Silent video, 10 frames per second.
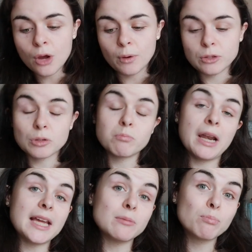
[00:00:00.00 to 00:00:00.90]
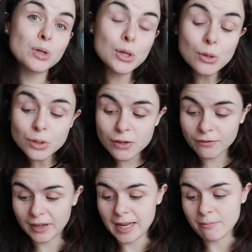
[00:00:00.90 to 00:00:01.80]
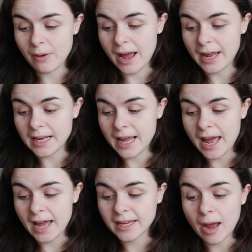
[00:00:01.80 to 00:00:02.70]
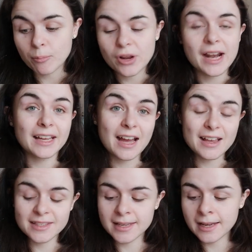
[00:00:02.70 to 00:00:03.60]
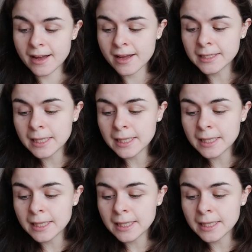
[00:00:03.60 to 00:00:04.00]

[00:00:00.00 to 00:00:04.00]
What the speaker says: which was played beautifully by Gabriela Garcia.